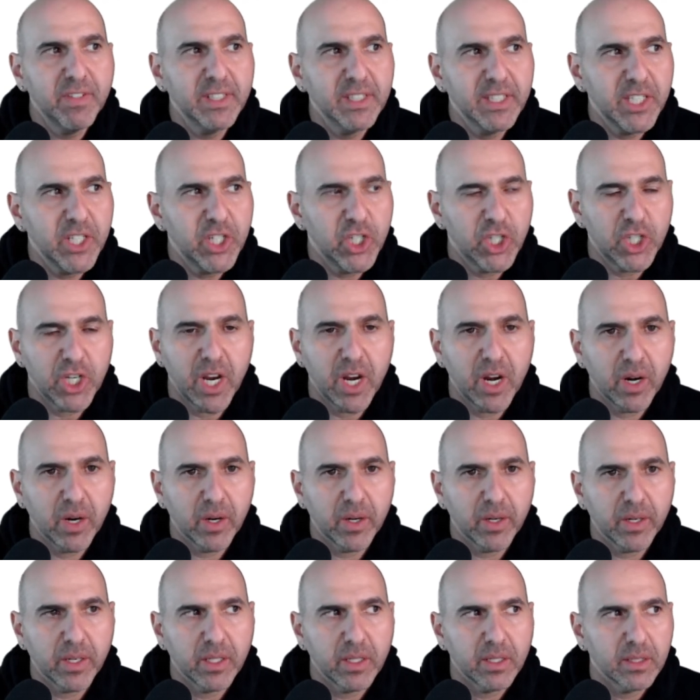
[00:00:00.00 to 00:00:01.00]
evenly
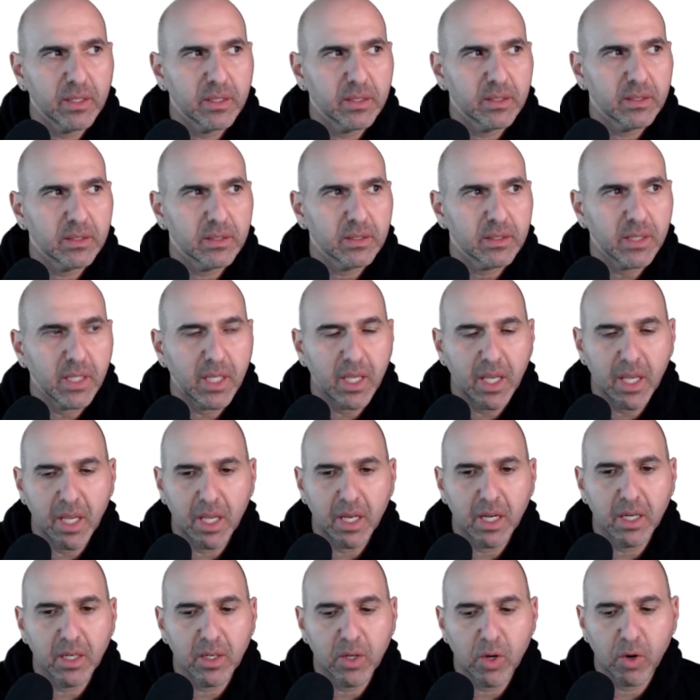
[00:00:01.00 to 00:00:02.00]
shared
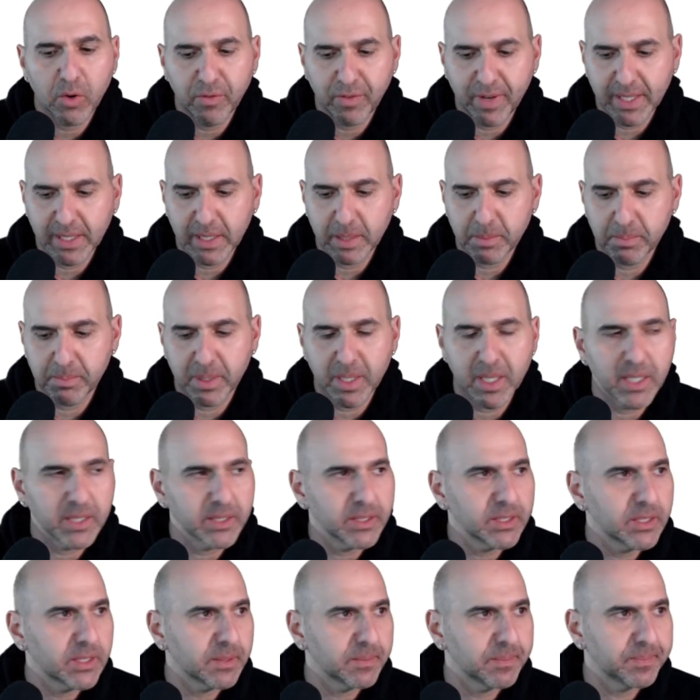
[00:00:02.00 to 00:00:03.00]
in covalent
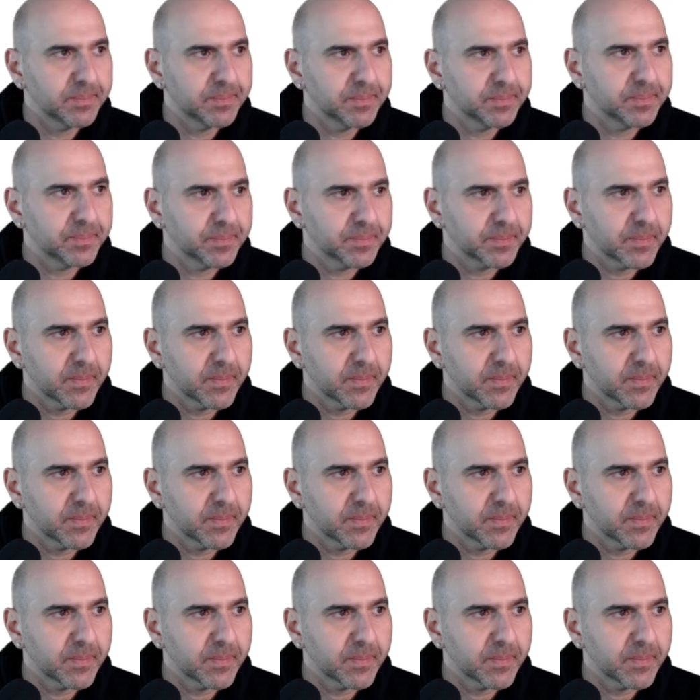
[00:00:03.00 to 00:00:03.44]
bonds.